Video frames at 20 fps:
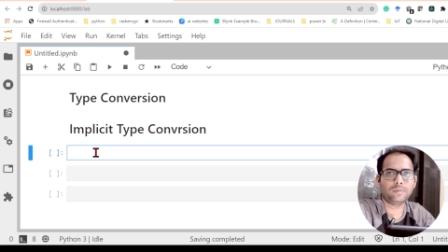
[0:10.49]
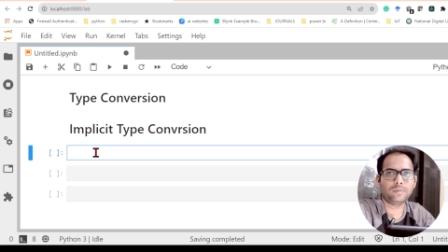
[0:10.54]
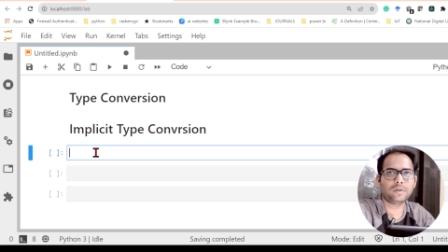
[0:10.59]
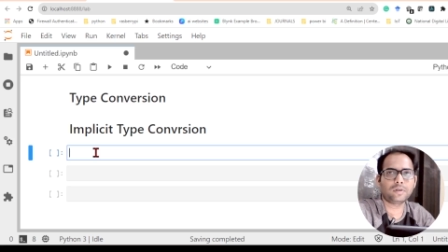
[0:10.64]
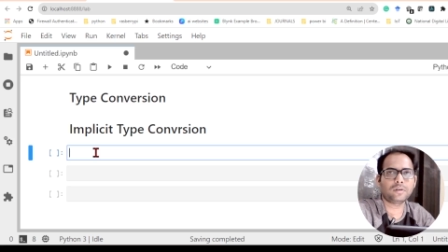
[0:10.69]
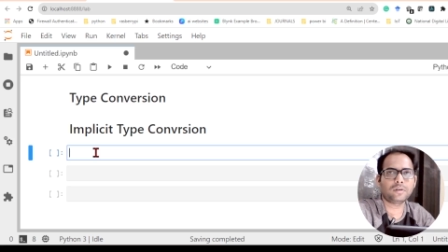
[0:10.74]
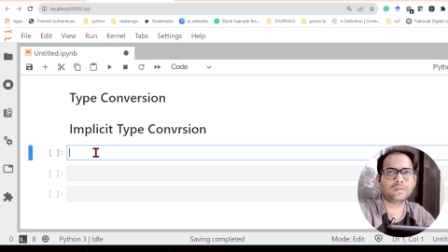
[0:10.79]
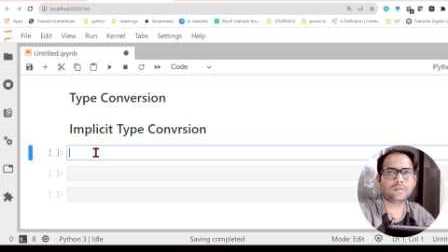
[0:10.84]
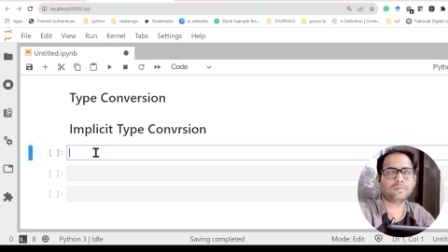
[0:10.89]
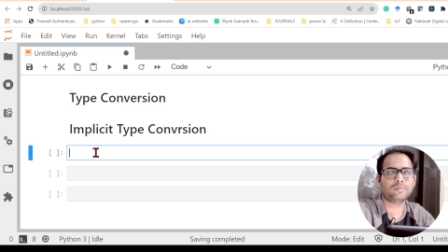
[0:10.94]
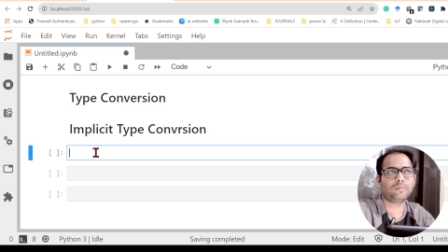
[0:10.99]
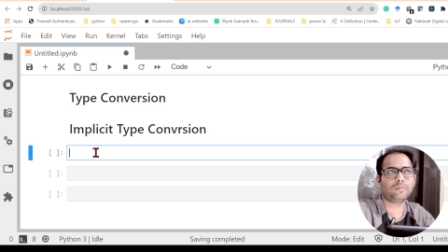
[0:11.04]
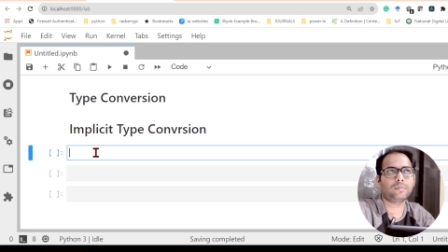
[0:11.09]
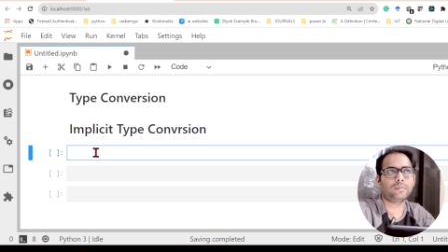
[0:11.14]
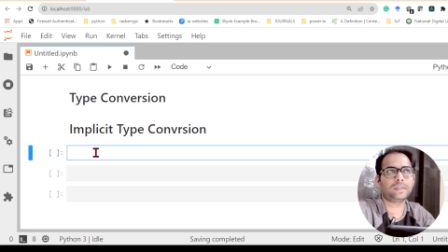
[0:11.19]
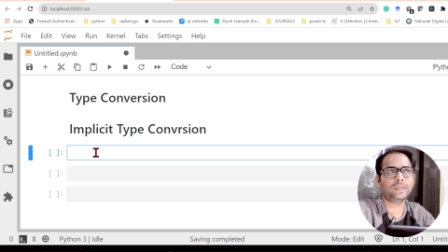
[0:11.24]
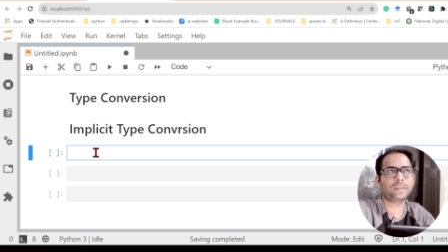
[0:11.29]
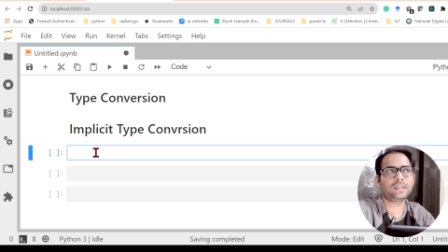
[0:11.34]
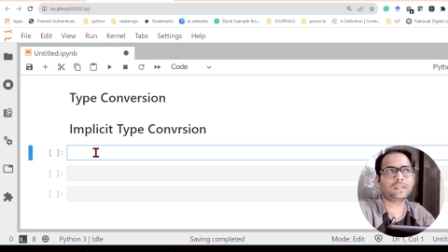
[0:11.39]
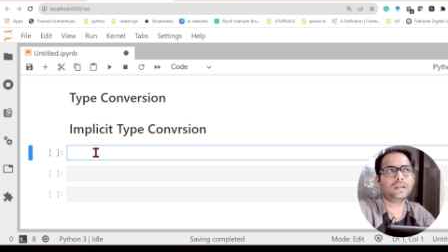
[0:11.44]
Because
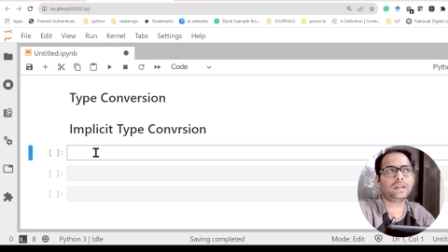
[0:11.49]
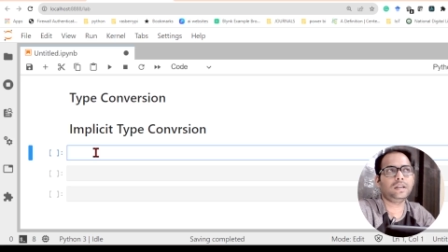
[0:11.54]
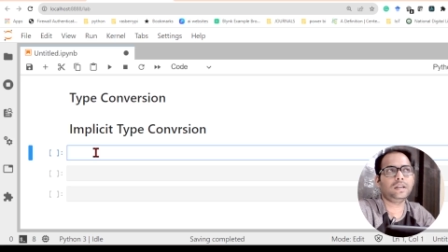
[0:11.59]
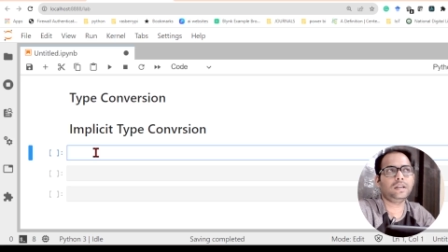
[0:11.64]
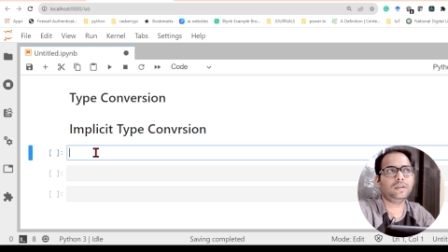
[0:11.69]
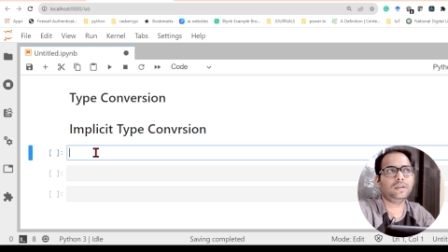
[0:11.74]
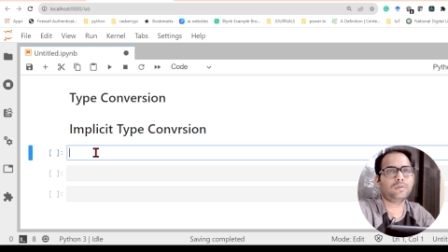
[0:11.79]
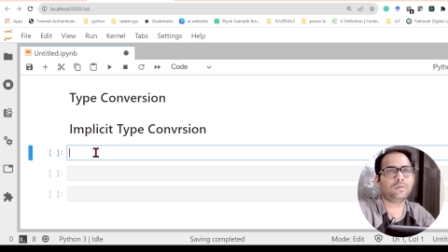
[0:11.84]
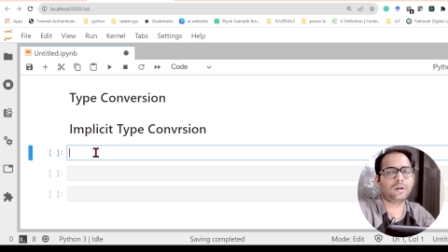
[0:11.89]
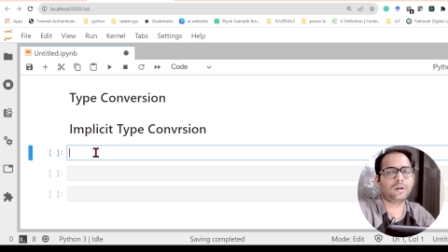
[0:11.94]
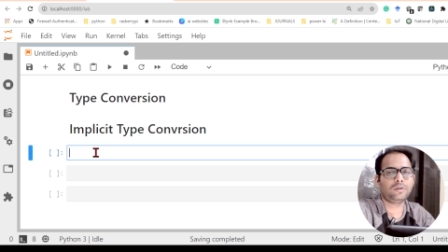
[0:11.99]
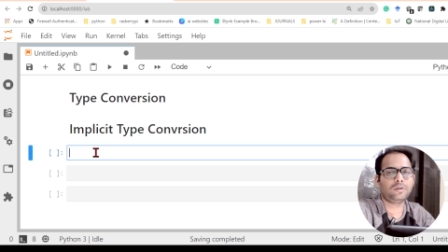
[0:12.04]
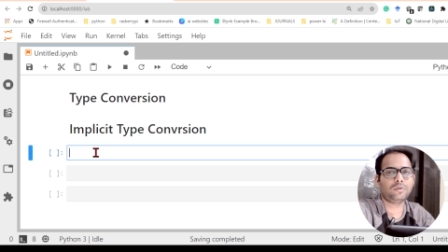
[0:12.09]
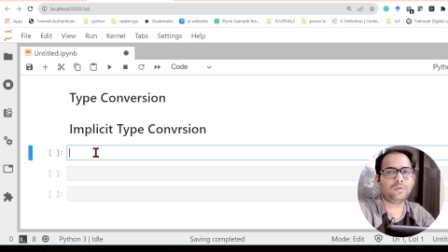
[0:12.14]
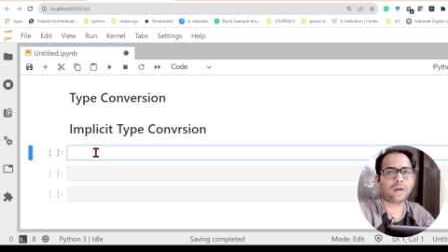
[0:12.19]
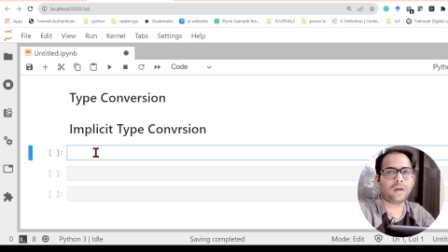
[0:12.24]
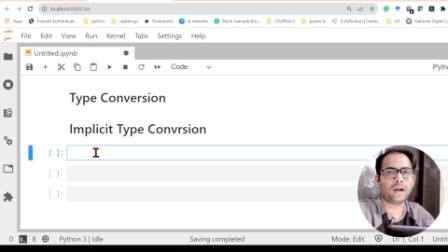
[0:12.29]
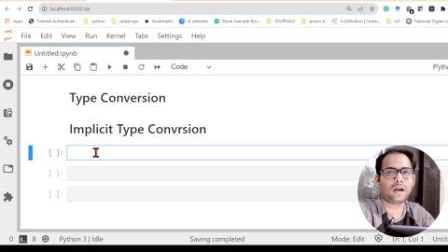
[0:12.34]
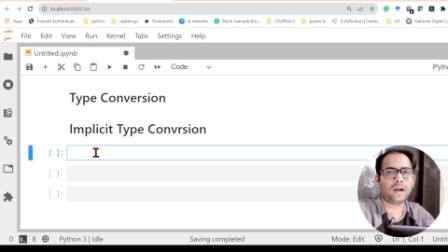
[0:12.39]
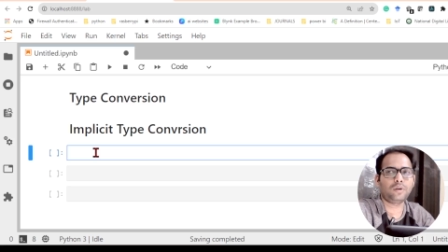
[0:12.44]
basically you want
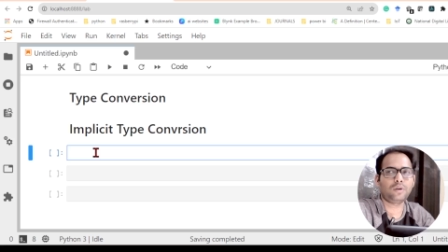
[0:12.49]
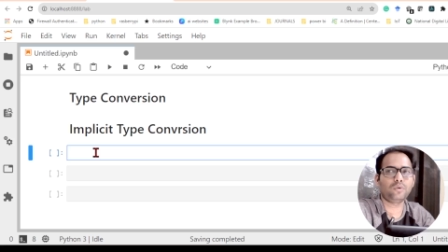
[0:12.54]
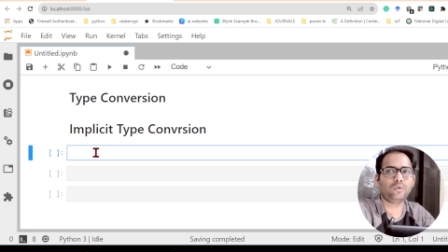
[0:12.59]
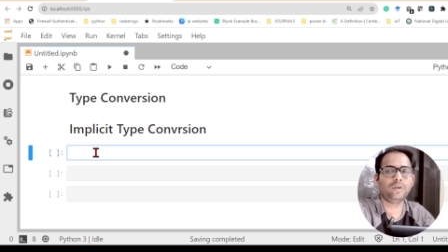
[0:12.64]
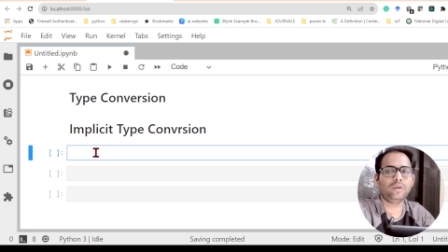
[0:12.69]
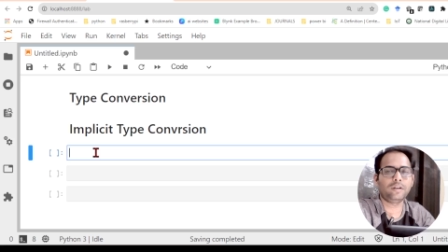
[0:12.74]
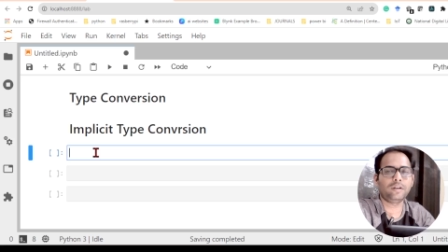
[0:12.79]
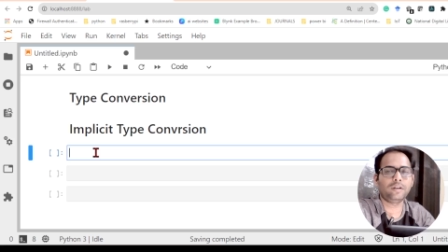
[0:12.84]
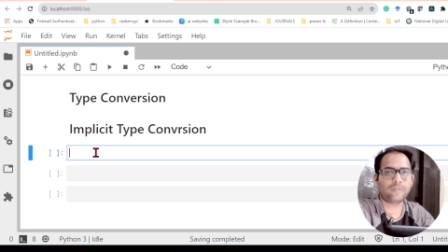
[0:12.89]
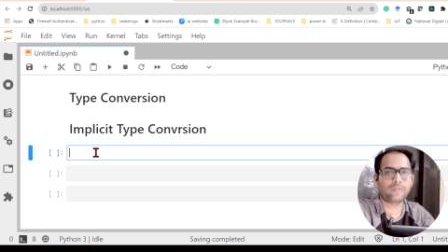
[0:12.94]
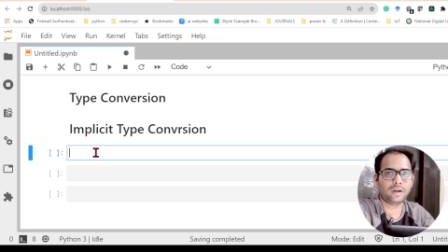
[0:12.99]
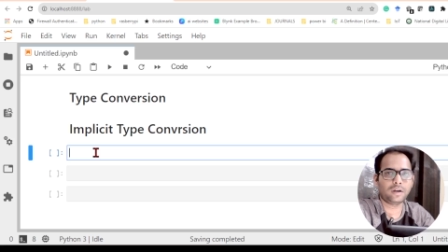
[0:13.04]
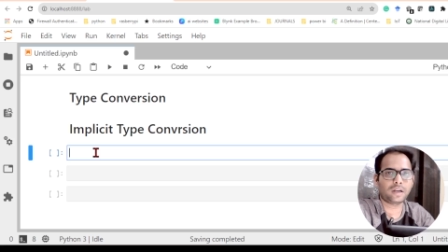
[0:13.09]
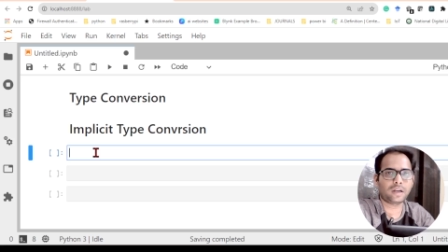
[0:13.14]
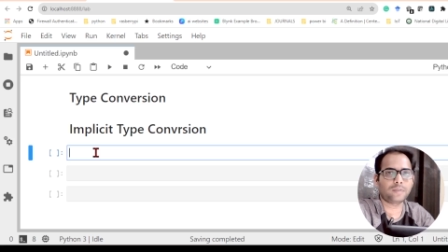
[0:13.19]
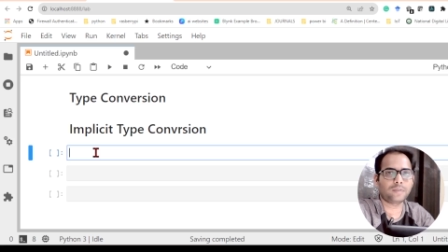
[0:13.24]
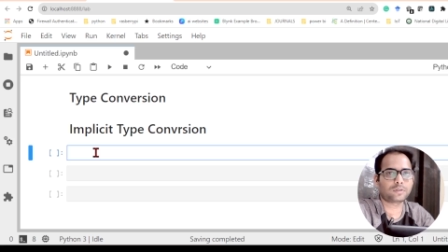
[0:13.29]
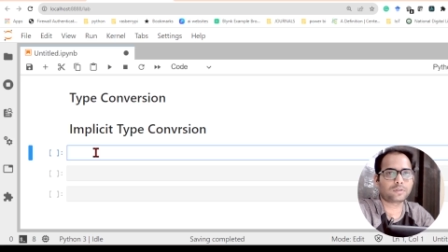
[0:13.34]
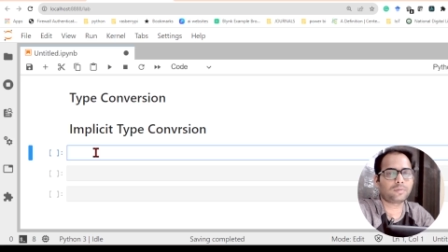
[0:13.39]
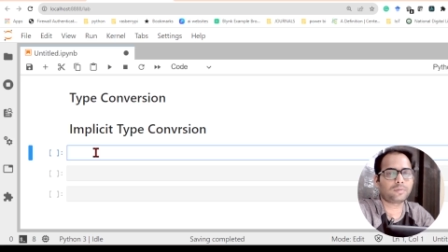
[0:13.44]
to add two different
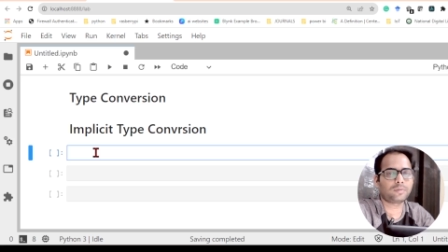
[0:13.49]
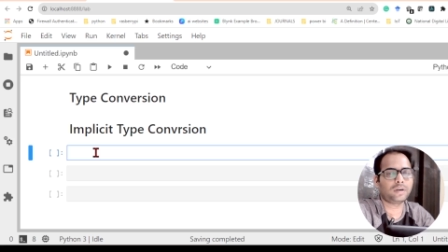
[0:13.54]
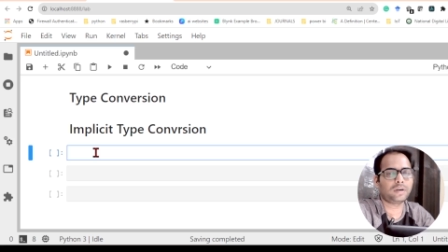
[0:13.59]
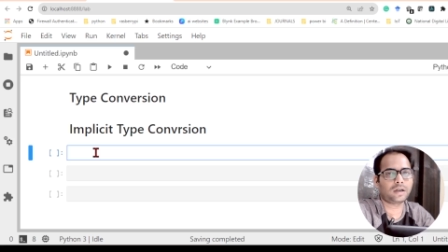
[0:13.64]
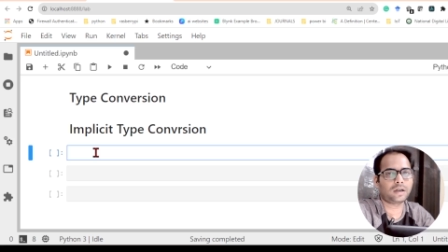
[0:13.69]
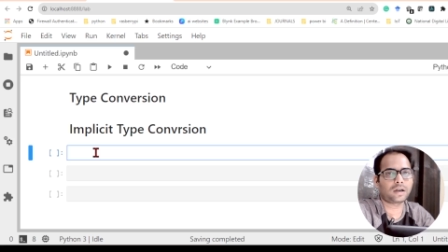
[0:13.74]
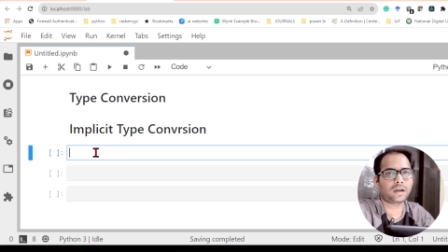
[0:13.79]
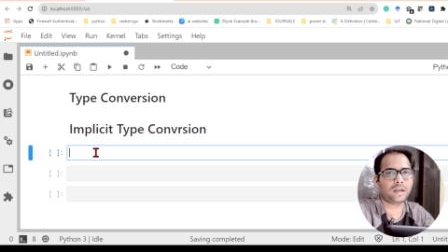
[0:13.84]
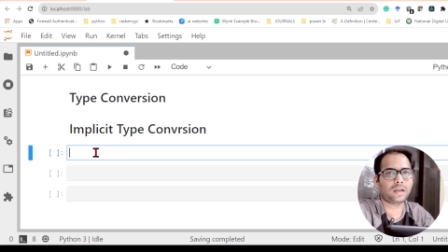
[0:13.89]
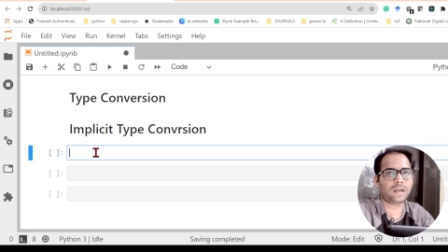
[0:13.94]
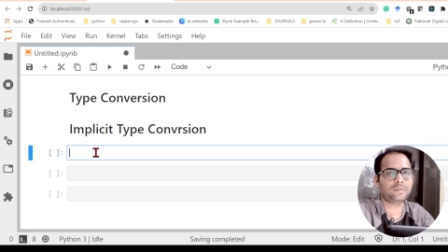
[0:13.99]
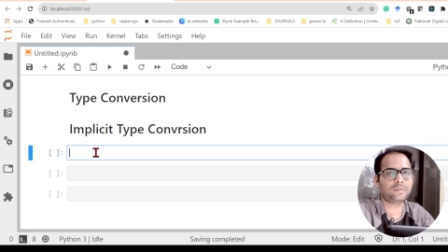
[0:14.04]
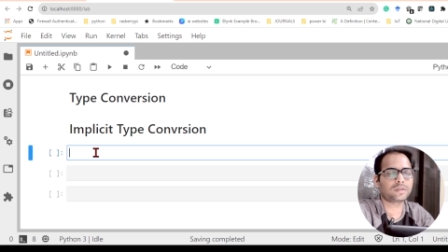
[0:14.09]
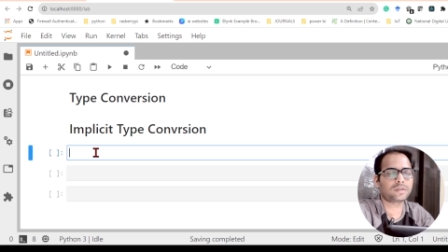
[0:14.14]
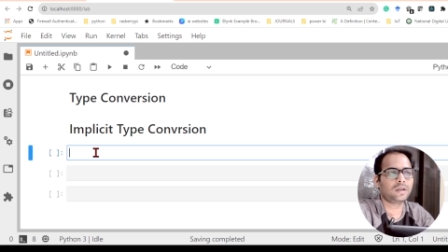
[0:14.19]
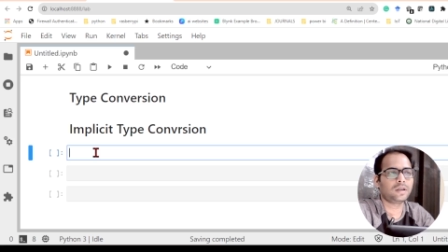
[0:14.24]
types of data types.